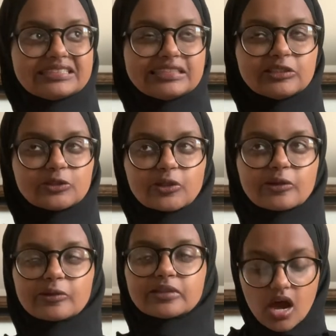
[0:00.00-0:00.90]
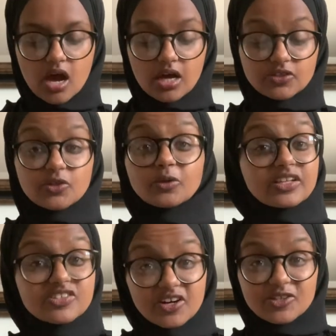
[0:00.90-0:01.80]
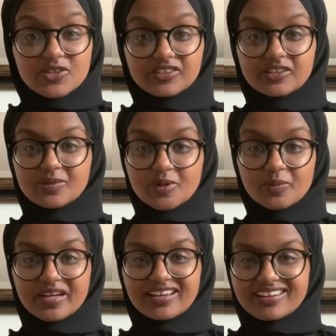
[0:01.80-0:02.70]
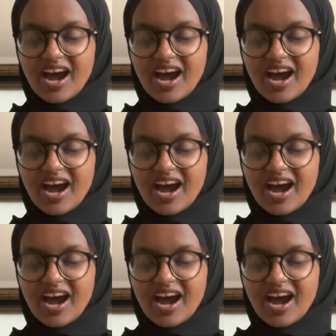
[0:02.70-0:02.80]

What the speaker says: intro. So let's get on to The Little Mermaid.